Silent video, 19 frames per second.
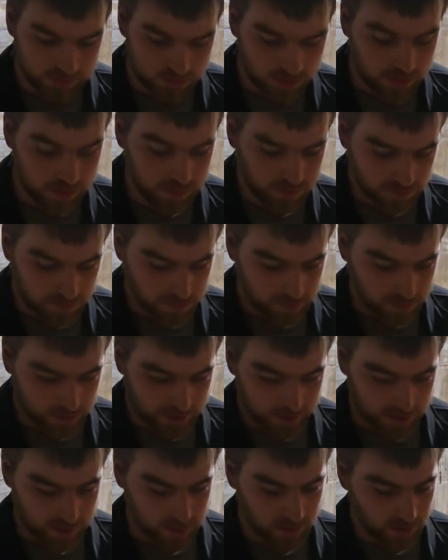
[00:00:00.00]
They'll feel
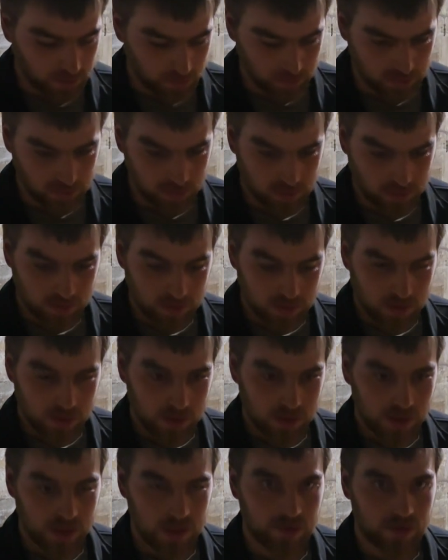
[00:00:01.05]
that and they will
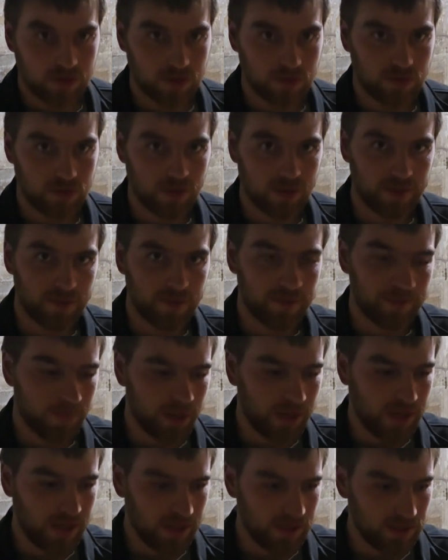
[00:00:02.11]
either grab the
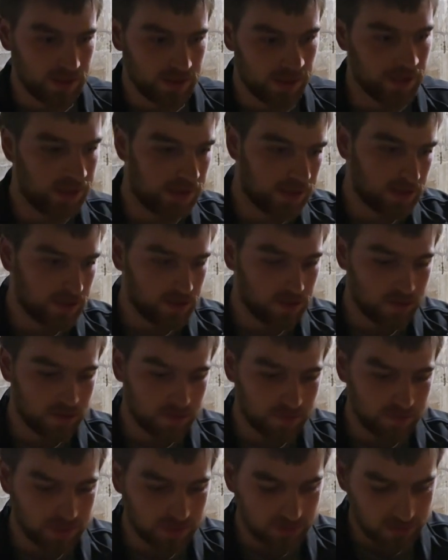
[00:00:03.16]
bait and yank it off
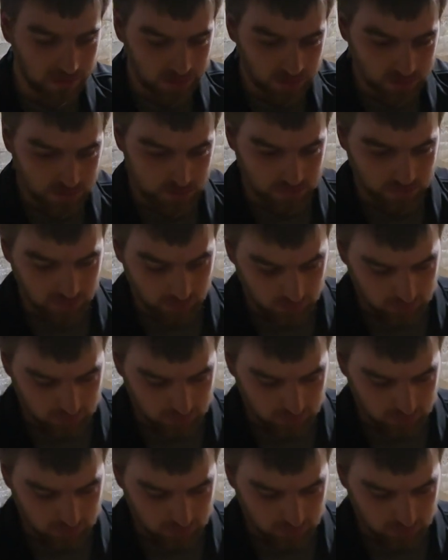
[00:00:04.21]
the hook or